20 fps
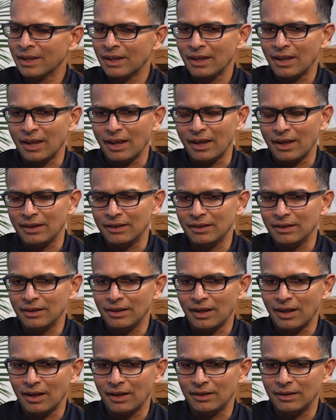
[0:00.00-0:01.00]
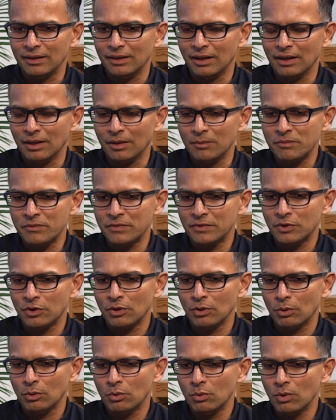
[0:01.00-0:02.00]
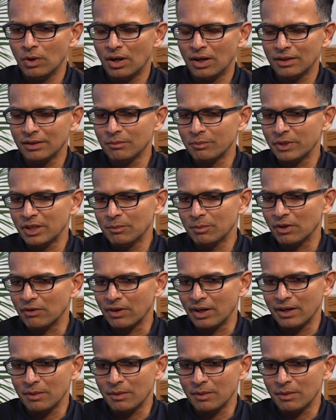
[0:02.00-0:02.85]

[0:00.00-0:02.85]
And who are the people, right?